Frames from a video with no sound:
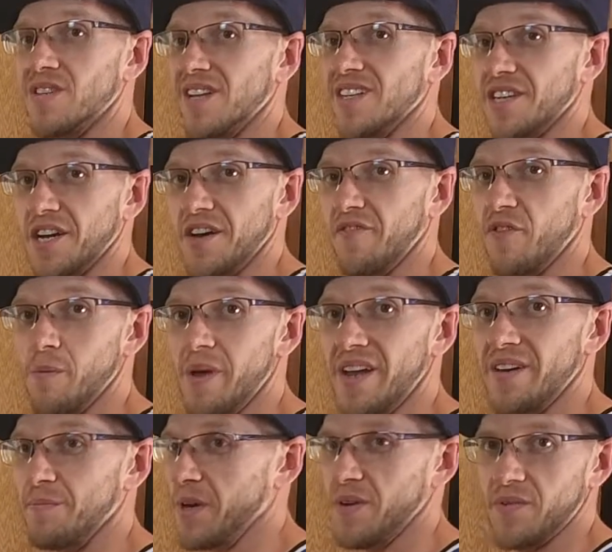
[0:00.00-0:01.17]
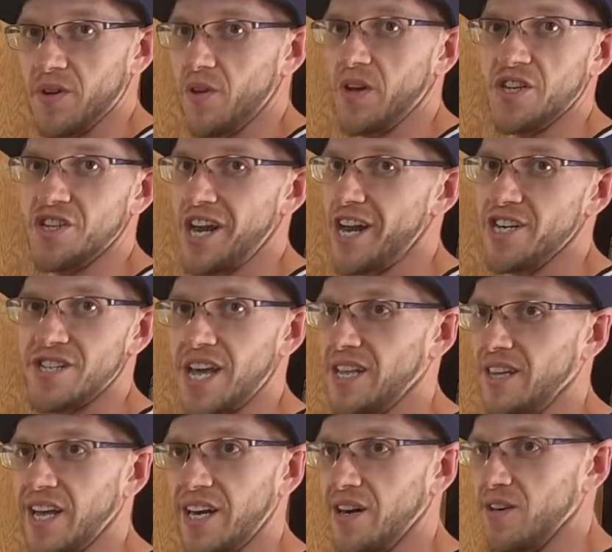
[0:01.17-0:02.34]
that it's going to ferment, but you can change that
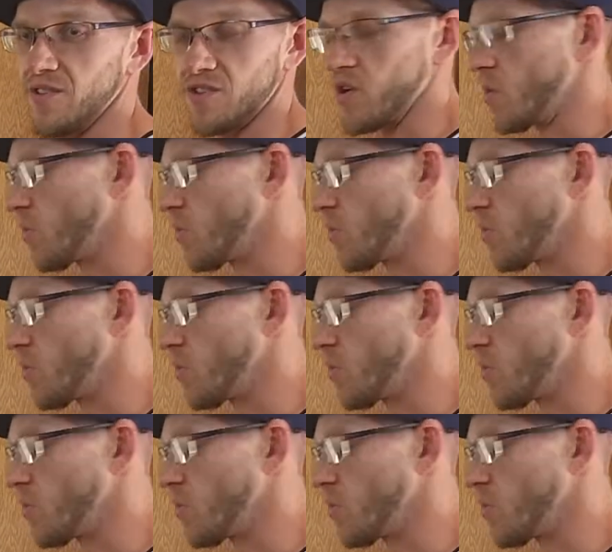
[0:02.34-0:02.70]
later. It's no